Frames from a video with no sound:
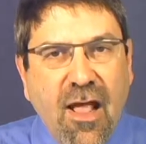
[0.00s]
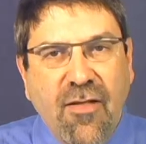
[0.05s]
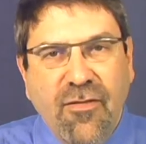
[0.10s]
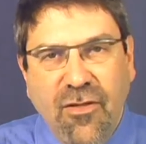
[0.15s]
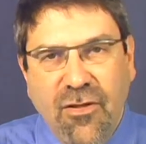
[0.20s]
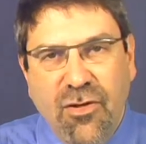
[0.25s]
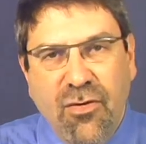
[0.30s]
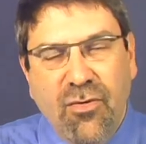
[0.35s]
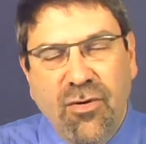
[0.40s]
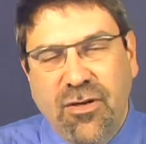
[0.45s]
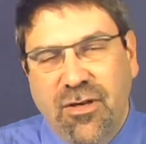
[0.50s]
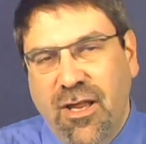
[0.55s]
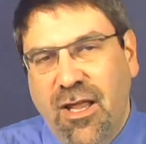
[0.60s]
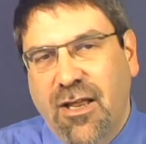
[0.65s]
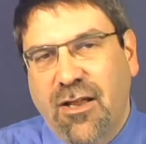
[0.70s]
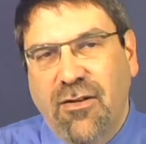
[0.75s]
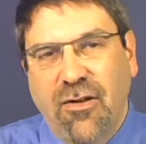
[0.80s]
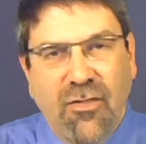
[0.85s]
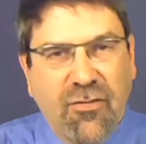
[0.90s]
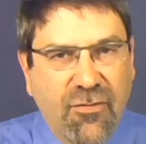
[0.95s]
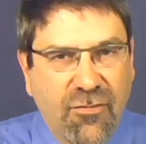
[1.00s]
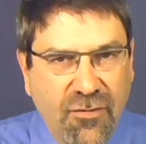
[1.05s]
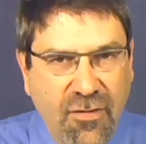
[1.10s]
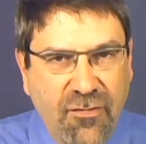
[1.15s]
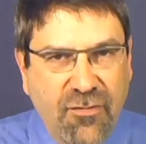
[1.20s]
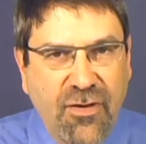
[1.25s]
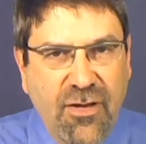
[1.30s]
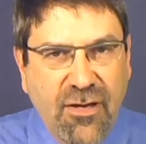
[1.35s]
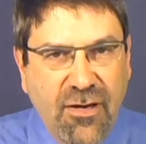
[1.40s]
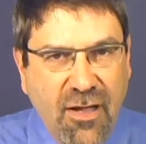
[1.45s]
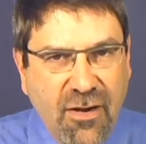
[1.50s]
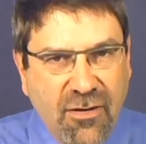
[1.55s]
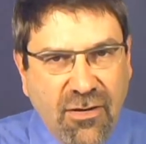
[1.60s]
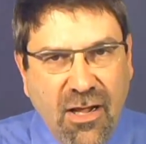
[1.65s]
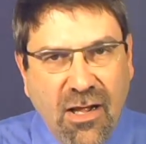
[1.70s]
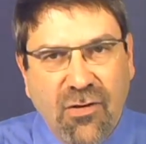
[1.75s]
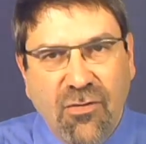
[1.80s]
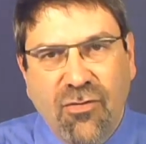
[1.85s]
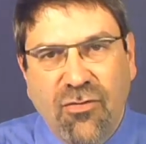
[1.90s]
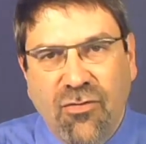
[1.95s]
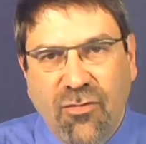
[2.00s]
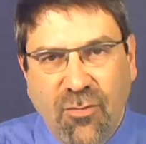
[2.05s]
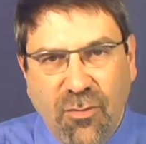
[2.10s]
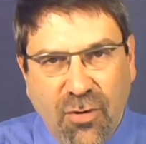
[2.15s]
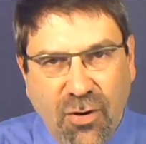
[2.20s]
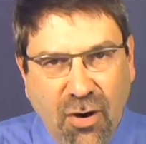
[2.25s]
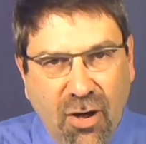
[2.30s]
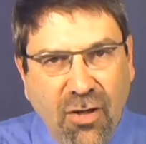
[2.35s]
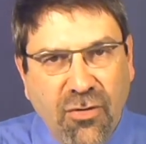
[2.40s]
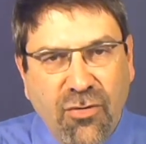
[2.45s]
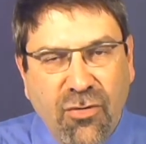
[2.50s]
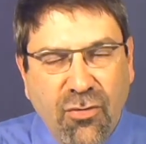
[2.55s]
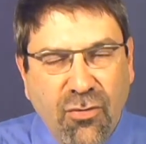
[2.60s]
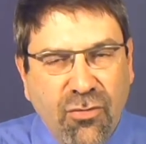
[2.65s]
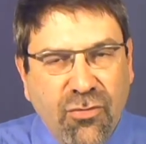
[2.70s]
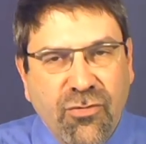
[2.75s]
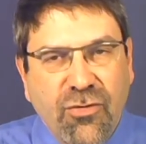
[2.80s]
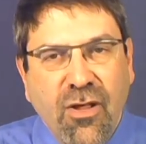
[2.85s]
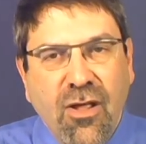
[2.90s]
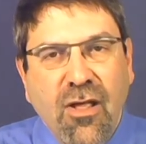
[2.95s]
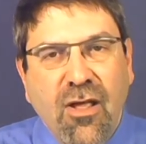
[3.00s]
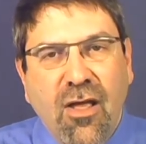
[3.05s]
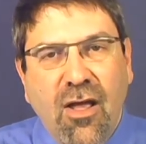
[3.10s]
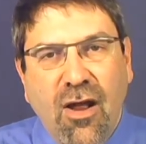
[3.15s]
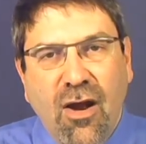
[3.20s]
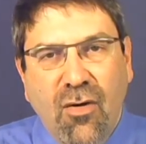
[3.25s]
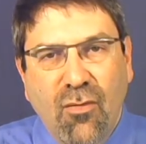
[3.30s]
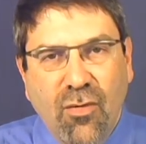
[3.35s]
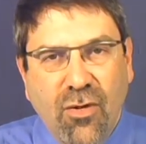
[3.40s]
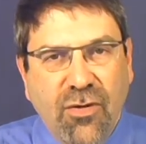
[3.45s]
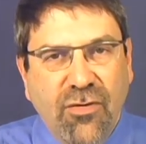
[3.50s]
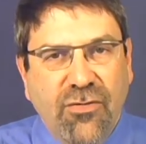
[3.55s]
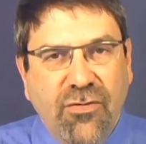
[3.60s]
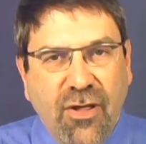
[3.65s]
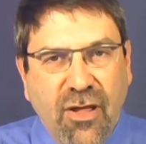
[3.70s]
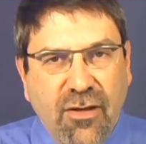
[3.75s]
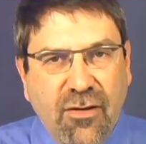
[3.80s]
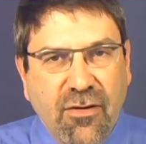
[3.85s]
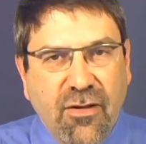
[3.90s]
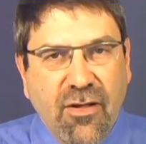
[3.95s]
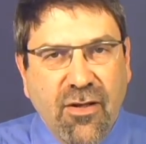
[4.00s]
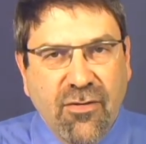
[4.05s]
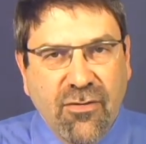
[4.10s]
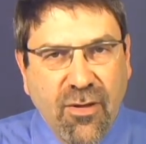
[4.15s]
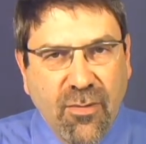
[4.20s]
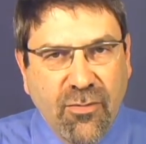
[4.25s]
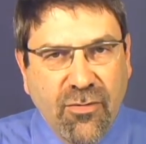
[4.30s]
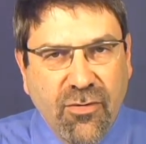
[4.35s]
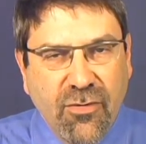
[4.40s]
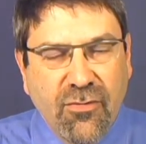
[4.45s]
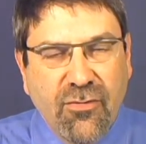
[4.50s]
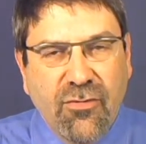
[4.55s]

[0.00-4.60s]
Then you can take another $1,500 from your unused uh, real estate exemption.